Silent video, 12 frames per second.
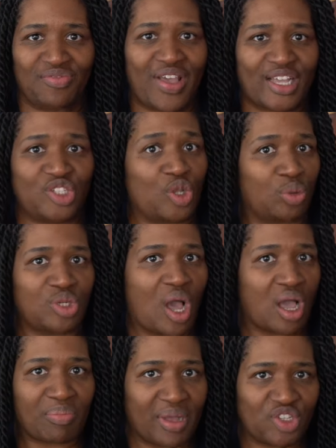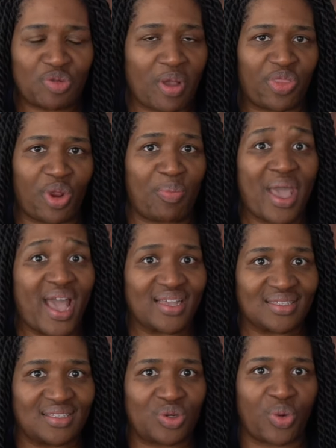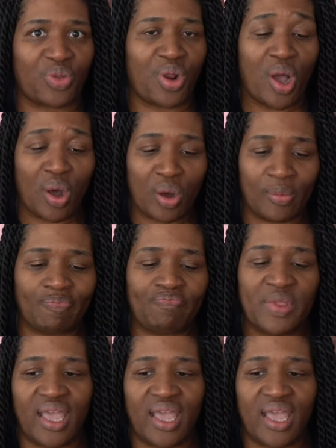and Vax don't talk much about their past or their home.